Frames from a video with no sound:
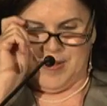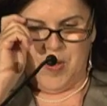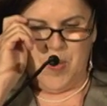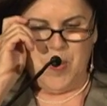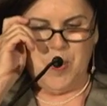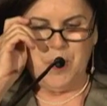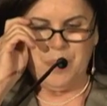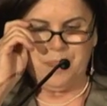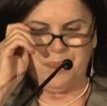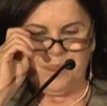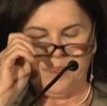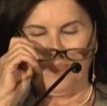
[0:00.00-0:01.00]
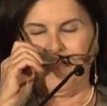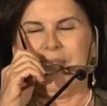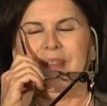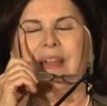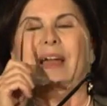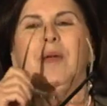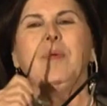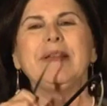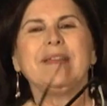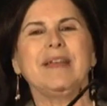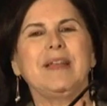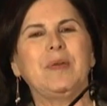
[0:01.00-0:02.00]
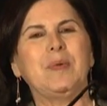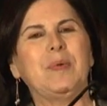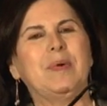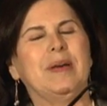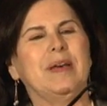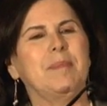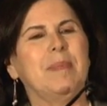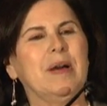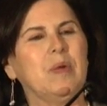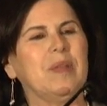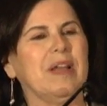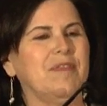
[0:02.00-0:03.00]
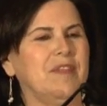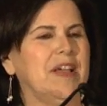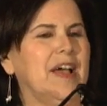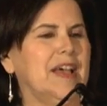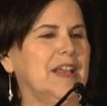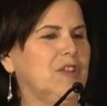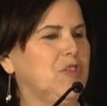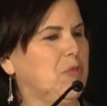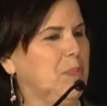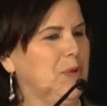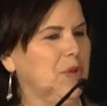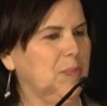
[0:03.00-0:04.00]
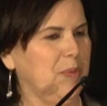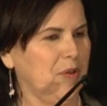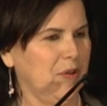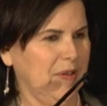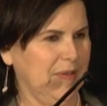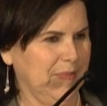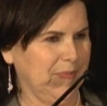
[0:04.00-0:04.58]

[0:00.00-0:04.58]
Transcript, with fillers: So I will tell you about Avigail Sperber